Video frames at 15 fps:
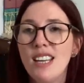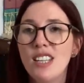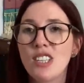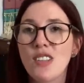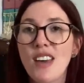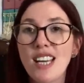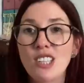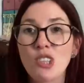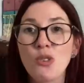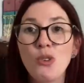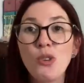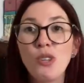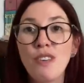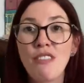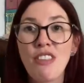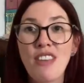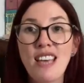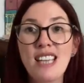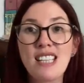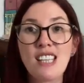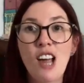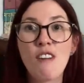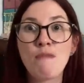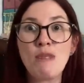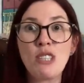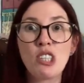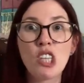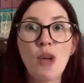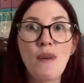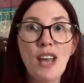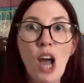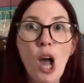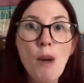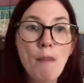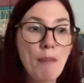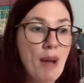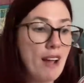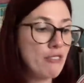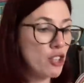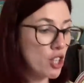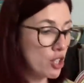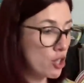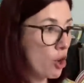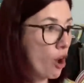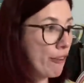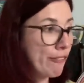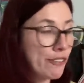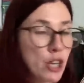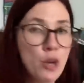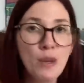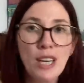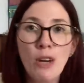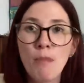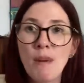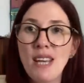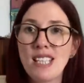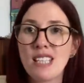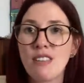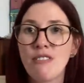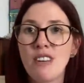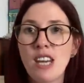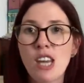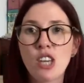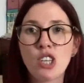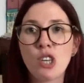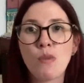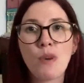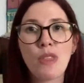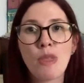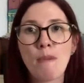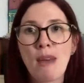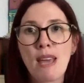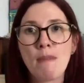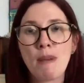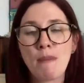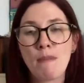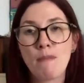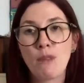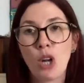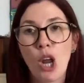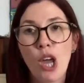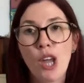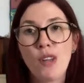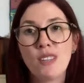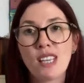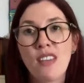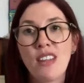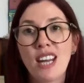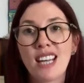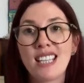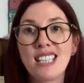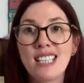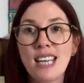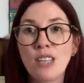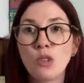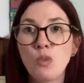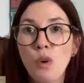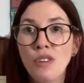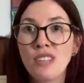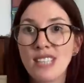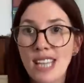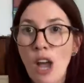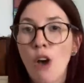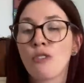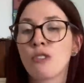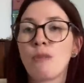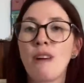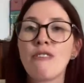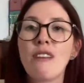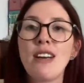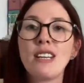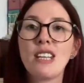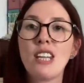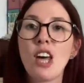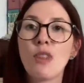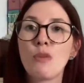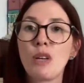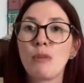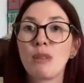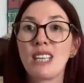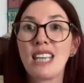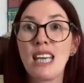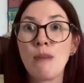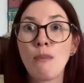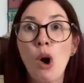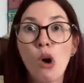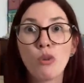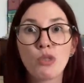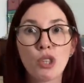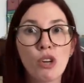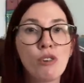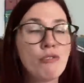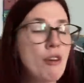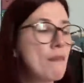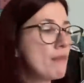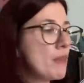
So that's all of the things that I've been sewing up. I've just got a few little bits to finish with the baby clothes, and then I can send one set off to my friend, the other one I'm going to keep hold of.